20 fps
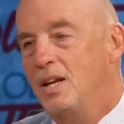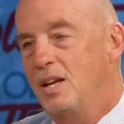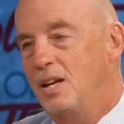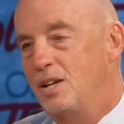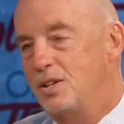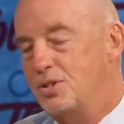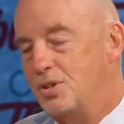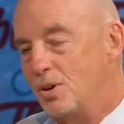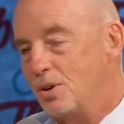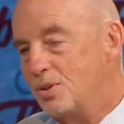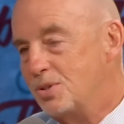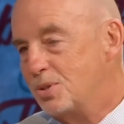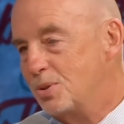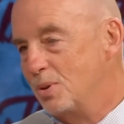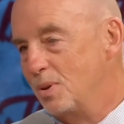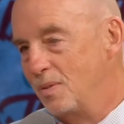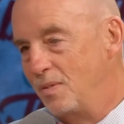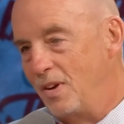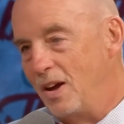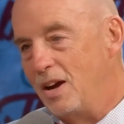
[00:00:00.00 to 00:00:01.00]
it's
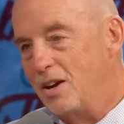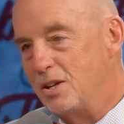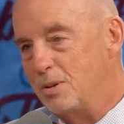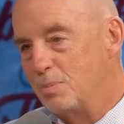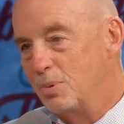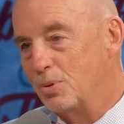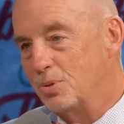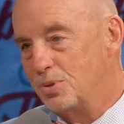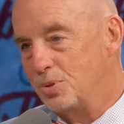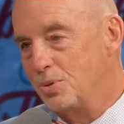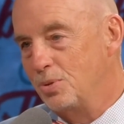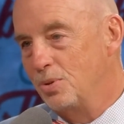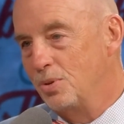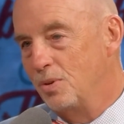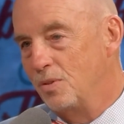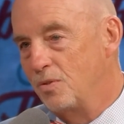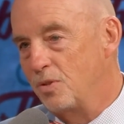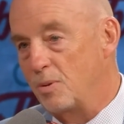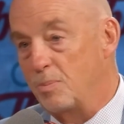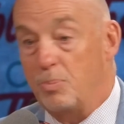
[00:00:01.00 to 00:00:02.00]
also a valuable tool
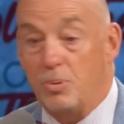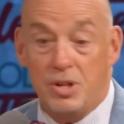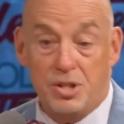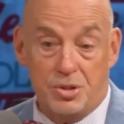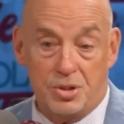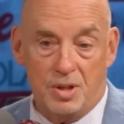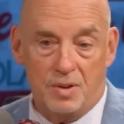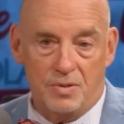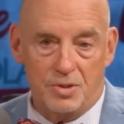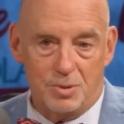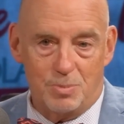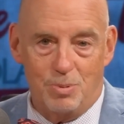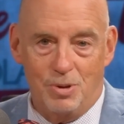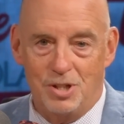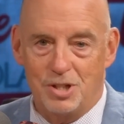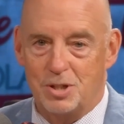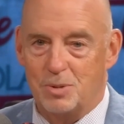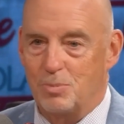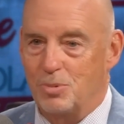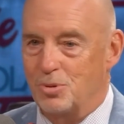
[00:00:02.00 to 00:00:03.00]
for pre-service
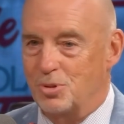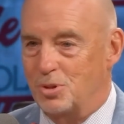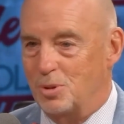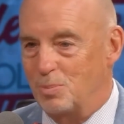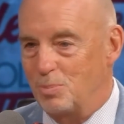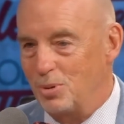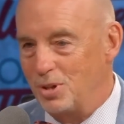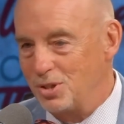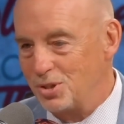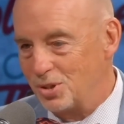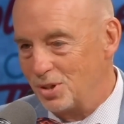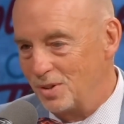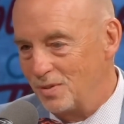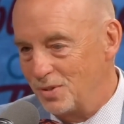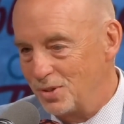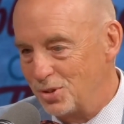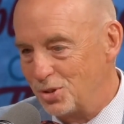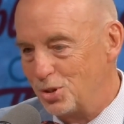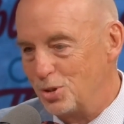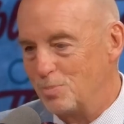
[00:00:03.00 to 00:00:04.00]
principals or
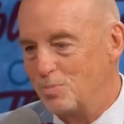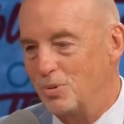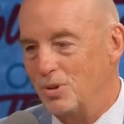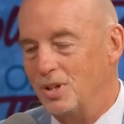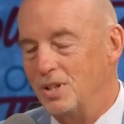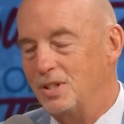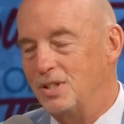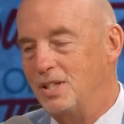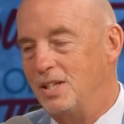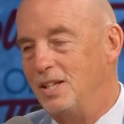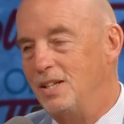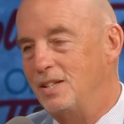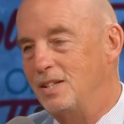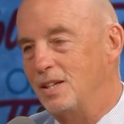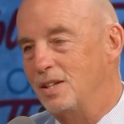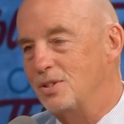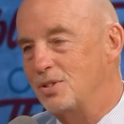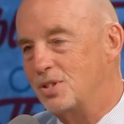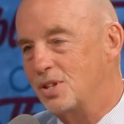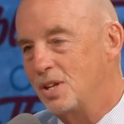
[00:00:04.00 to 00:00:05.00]
pre-service
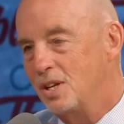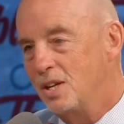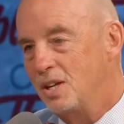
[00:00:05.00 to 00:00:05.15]
superintendents